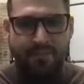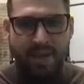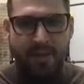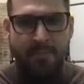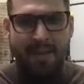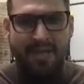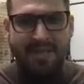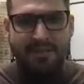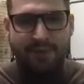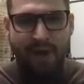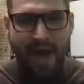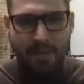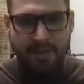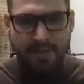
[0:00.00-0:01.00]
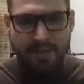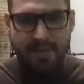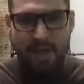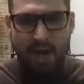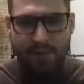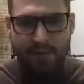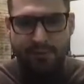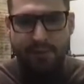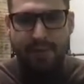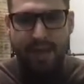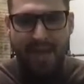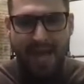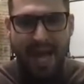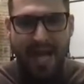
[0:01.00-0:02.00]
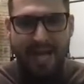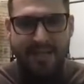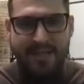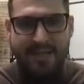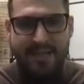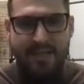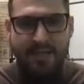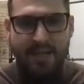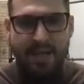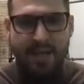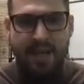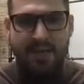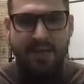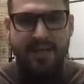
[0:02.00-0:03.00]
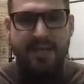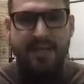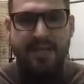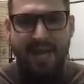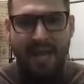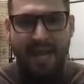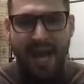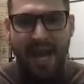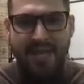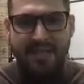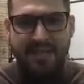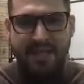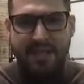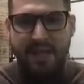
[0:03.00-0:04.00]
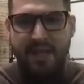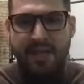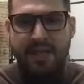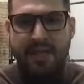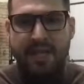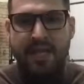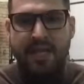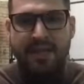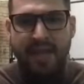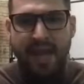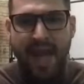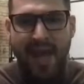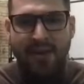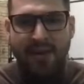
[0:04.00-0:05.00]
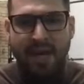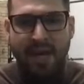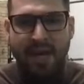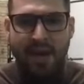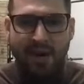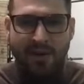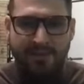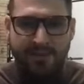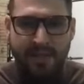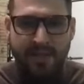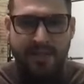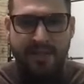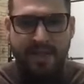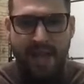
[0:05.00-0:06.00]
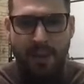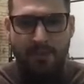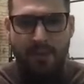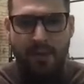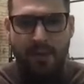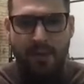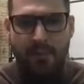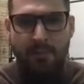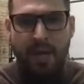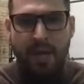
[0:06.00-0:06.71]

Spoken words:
muscle fibers of the lats. And this is classic in the area of the scapula.